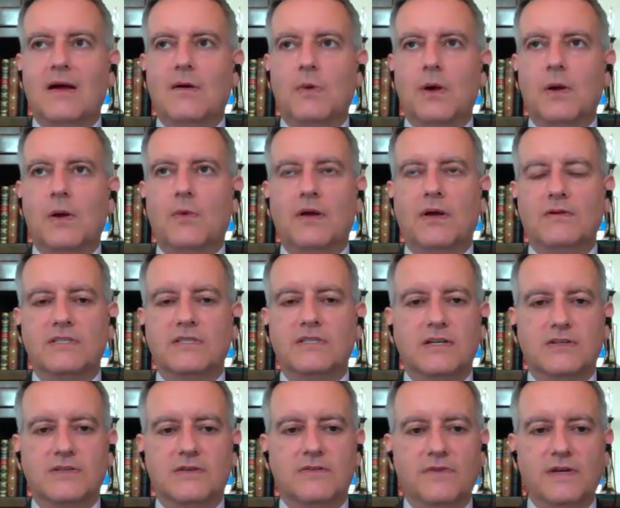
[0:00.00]
We're in
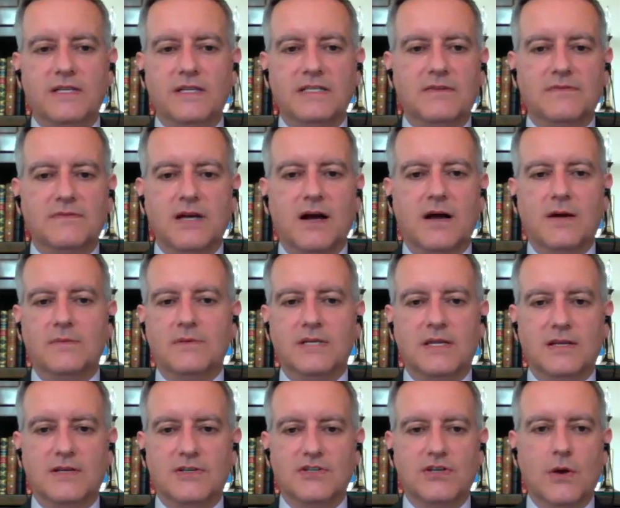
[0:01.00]
such divisive times
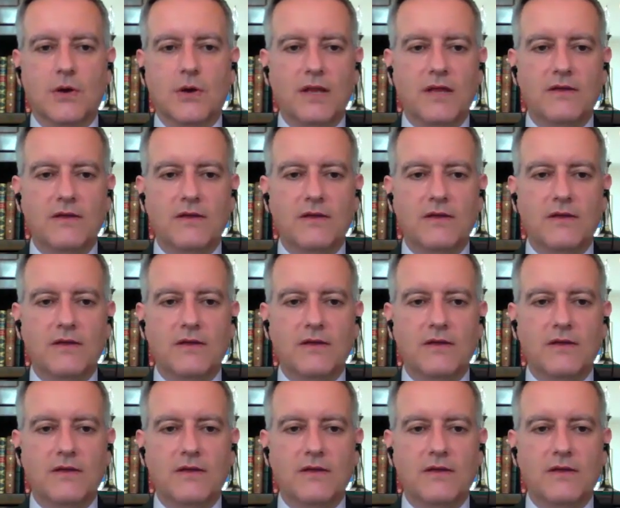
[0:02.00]
that it's so